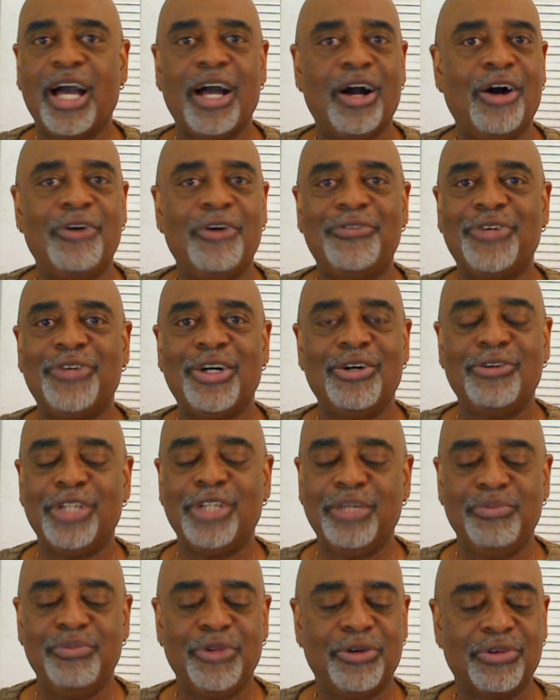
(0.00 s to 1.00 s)
I offer
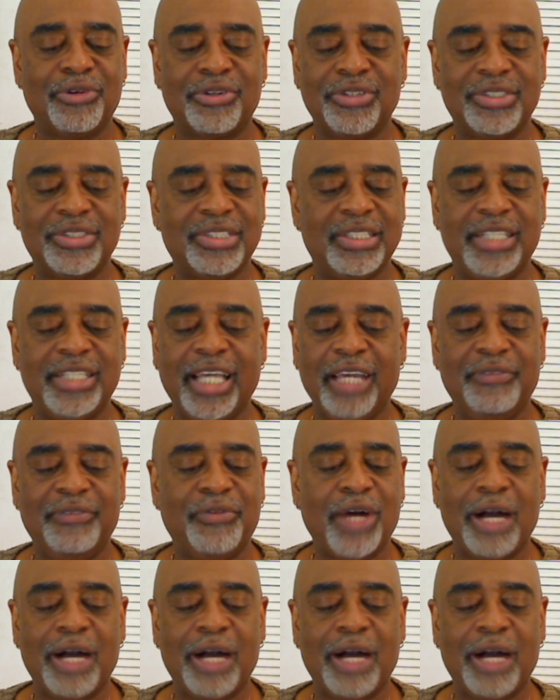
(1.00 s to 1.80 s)
only miracles today